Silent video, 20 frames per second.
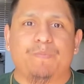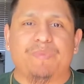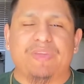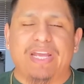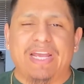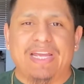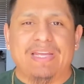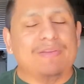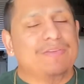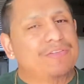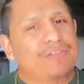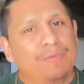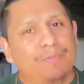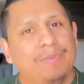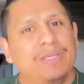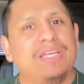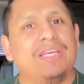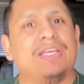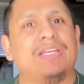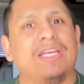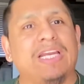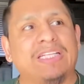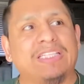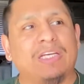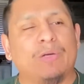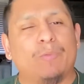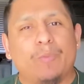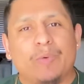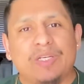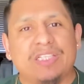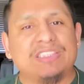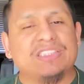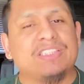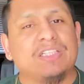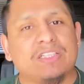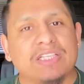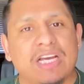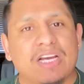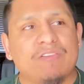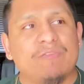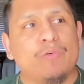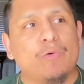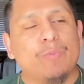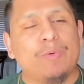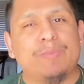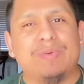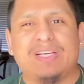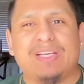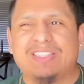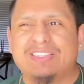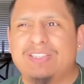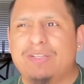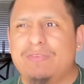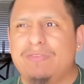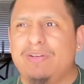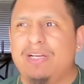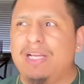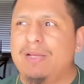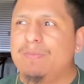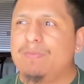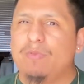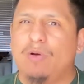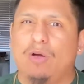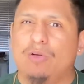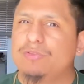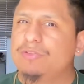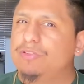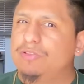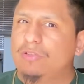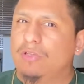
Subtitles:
And to me, like, they really stuck out for me because they were like on